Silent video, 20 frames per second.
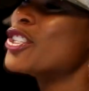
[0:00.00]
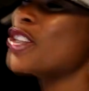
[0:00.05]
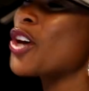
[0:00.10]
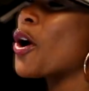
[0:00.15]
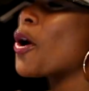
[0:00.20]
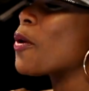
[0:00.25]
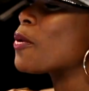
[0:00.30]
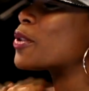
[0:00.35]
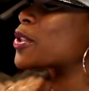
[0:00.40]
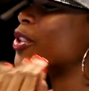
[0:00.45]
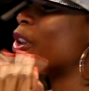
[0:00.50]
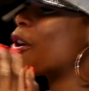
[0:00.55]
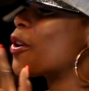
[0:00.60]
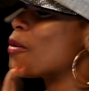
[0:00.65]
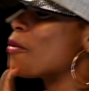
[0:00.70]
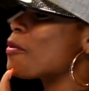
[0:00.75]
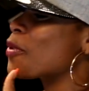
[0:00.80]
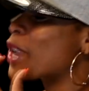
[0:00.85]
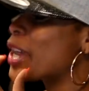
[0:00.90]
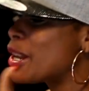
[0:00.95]

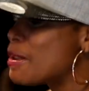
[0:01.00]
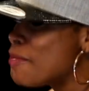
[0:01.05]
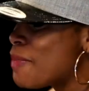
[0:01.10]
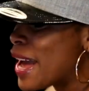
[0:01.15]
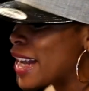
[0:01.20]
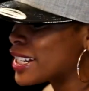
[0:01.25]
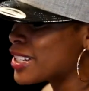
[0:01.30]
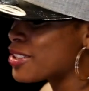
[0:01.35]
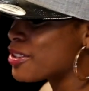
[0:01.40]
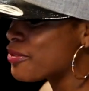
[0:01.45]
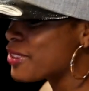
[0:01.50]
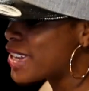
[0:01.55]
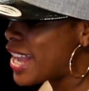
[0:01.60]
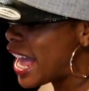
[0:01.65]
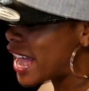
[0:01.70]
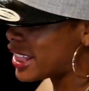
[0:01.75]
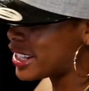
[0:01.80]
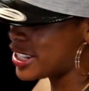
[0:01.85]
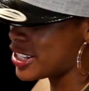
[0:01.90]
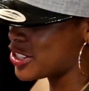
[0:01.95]
So getting back to the
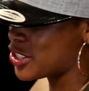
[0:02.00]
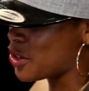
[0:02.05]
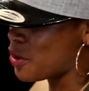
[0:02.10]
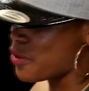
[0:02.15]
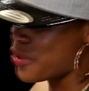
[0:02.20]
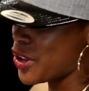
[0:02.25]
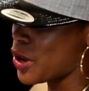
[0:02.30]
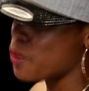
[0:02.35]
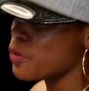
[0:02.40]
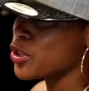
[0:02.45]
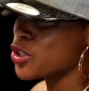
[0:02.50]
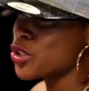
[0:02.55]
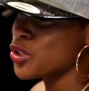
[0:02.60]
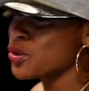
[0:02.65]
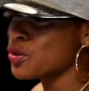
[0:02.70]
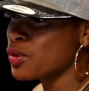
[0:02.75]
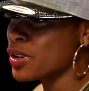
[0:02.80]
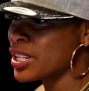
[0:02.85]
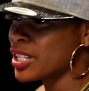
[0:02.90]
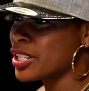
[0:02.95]
reality show thing, would
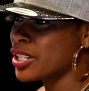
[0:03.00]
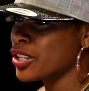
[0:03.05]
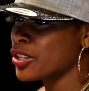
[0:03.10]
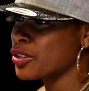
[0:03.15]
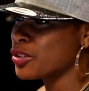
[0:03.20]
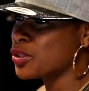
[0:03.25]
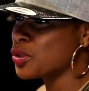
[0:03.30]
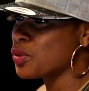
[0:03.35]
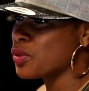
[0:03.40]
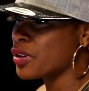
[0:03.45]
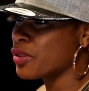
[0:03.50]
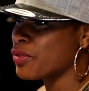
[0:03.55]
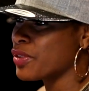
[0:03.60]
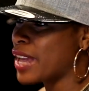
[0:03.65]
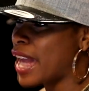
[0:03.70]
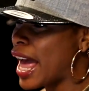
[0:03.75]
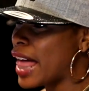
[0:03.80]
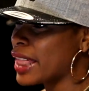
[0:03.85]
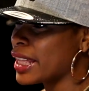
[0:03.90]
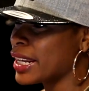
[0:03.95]
you consider doing
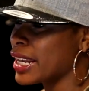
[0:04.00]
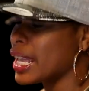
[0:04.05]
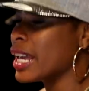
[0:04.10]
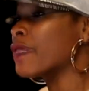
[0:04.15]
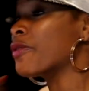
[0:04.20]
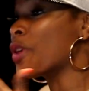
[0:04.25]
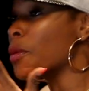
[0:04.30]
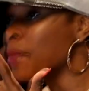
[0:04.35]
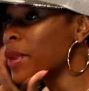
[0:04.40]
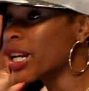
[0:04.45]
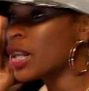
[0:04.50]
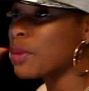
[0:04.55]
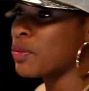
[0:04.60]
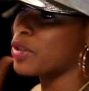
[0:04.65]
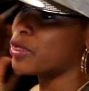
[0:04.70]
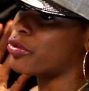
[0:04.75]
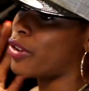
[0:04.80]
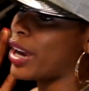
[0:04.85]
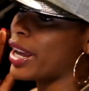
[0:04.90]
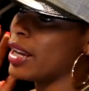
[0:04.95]
reality if the money
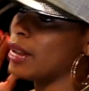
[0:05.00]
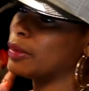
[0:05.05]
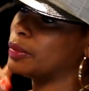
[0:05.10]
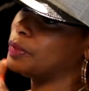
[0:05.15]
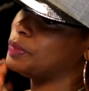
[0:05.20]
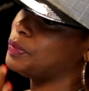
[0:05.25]
was right?